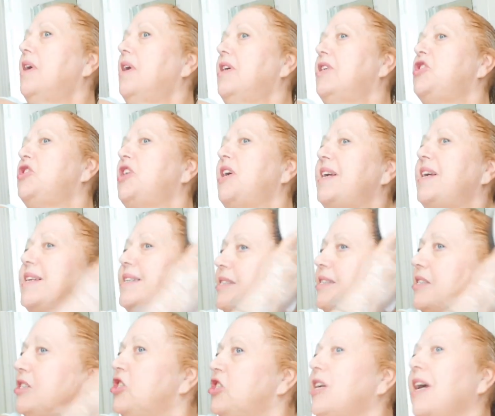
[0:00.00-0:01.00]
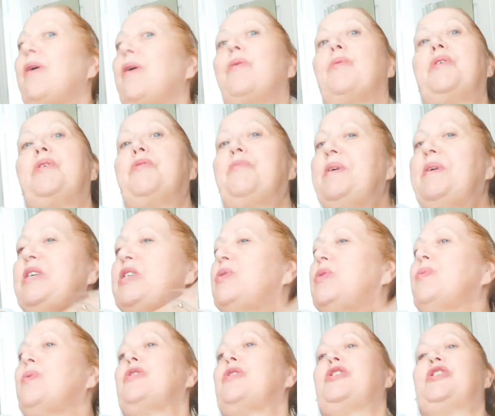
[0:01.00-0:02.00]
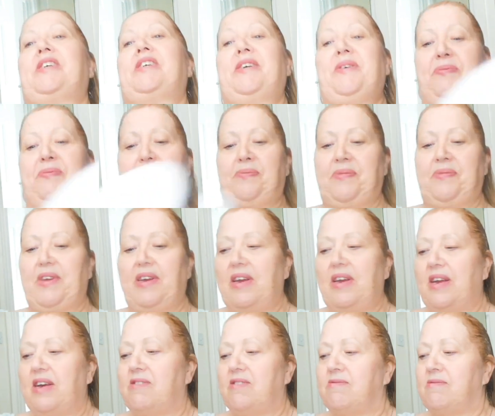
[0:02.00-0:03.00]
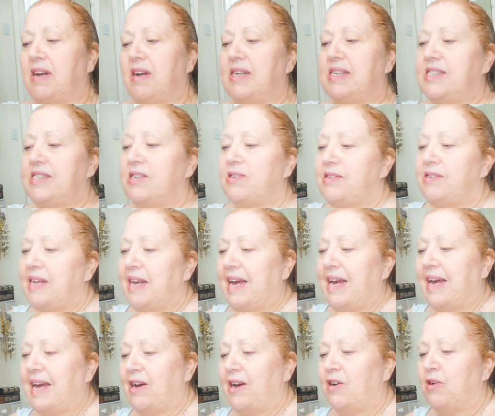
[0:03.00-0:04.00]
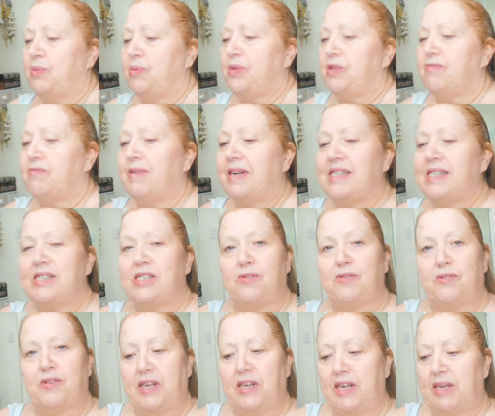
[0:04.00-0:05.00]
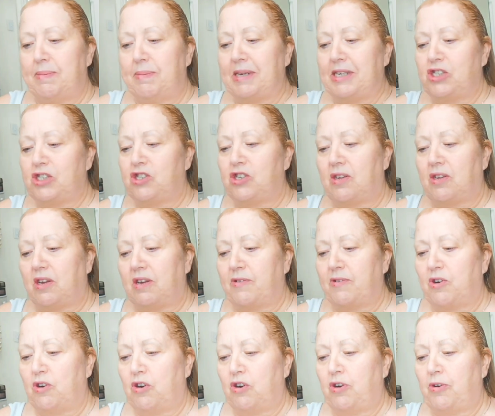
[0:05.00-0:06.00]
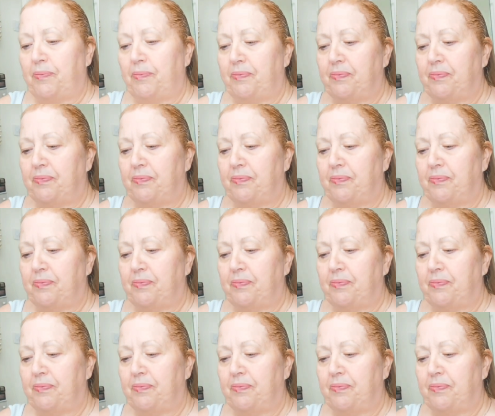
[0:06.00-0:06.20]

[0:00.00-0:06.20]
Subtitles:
I should take it into the shower with me to wash it. Right, so now with the rest of the mixture that I've got,